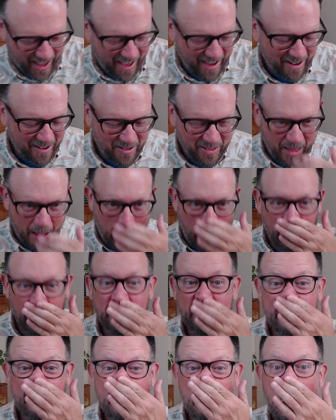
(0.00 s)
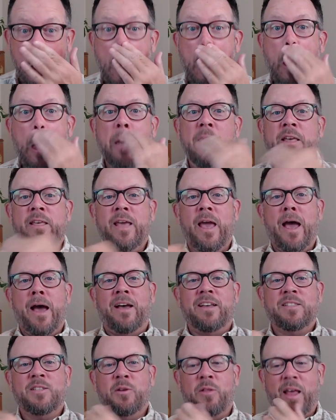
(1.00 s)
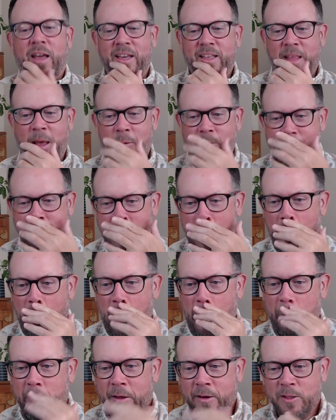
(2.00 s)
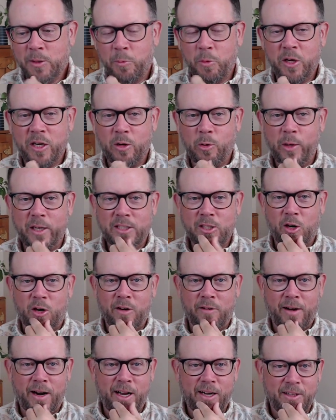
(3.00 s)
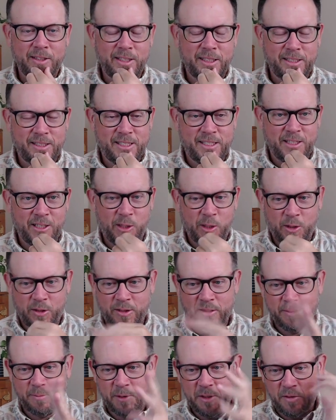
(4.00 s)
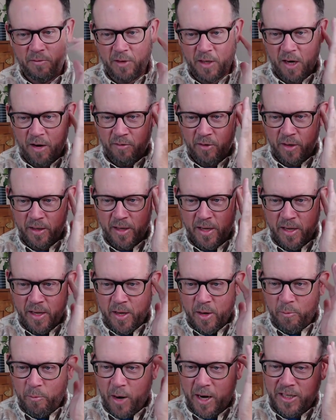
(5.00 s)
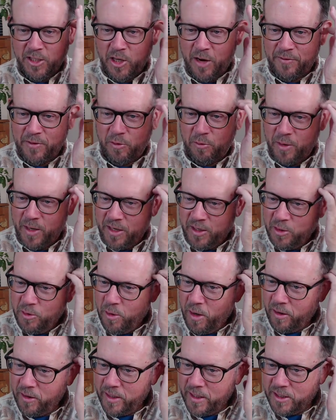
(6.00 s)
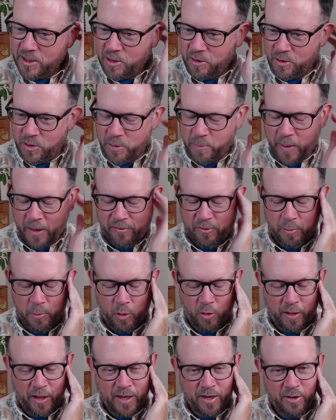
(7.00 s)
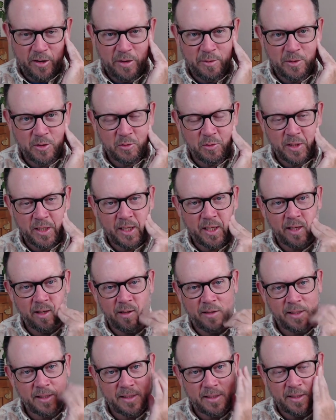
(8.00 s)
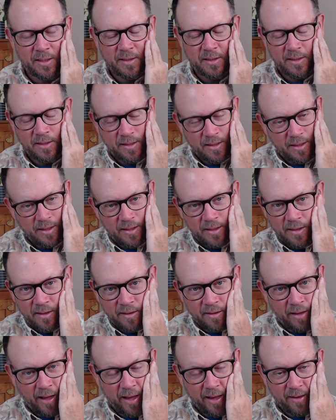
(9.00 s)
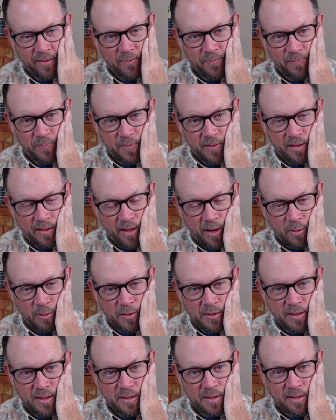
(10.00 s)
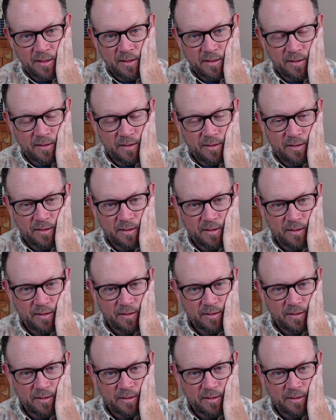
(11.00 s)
hear that yeah, so like that was a that was a pretty quick turnaround. Still still recovering. Brad, did you have to run a U-Haul to get your loot back from Orlando? It was ridiculous. Like there was